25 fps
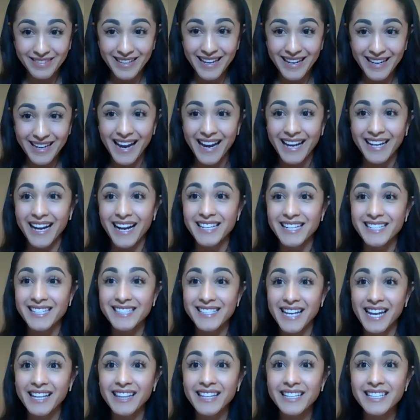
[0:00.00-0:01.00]
And I
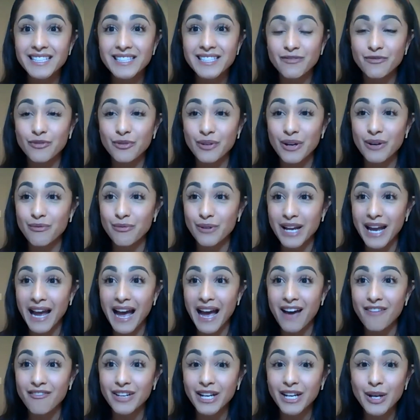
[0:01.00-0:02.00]
say this for if we
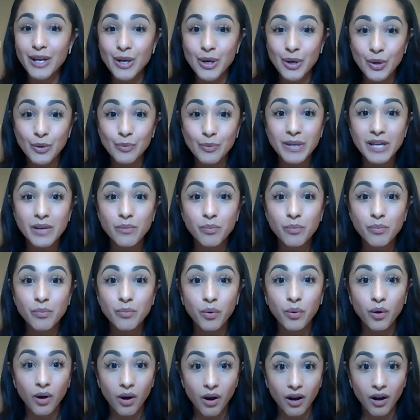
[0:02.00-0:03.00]
have any new
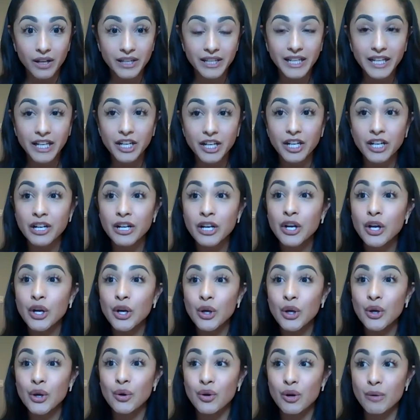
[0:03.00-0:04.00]
people on here
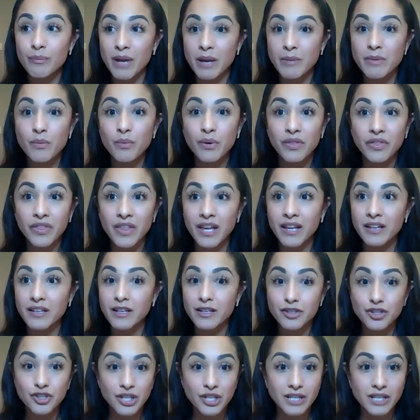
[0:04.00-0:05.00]
who are maybe within
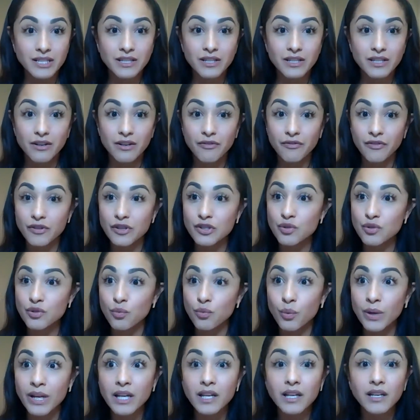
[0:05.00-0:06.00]
just their first
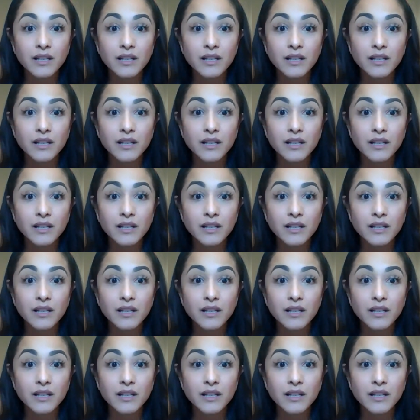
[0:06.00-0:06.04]
week,